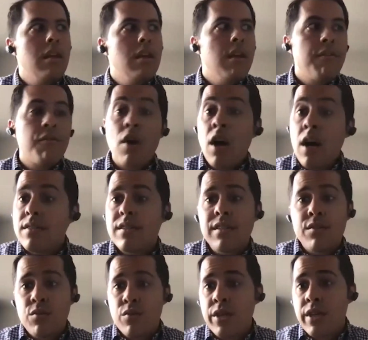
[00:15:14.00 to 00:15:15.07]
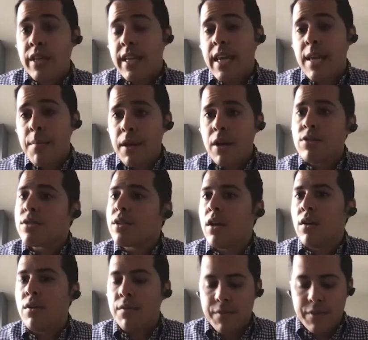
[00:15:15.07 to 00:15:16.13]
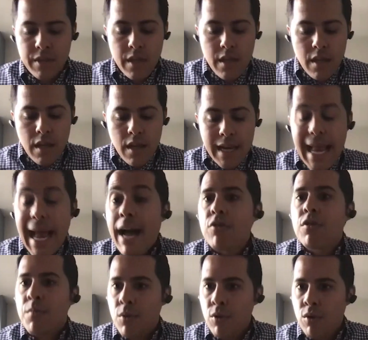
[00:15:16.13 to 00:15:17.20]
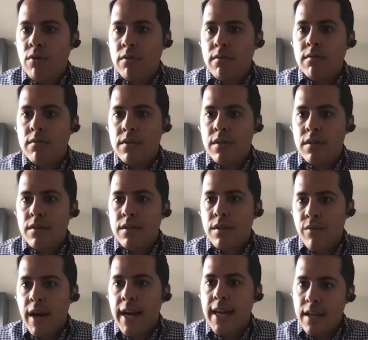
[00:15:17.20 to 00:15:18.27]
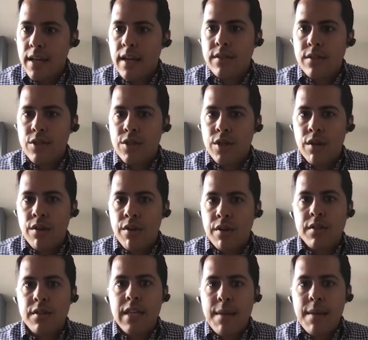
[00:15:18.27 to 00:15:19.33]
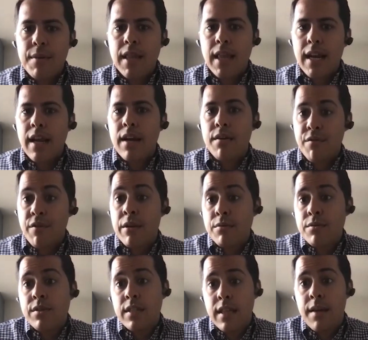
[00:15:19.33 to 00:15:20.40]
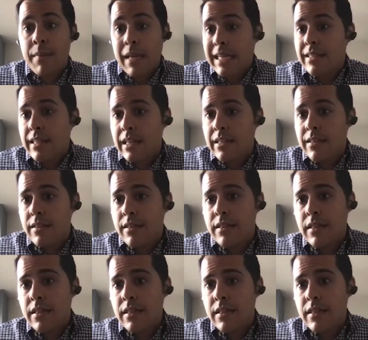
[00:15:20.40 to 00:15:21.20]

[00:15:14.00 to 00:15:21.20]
for us, it's really keeping ourselves accountable to recognize each other and keeping that at a frequency that makes sense.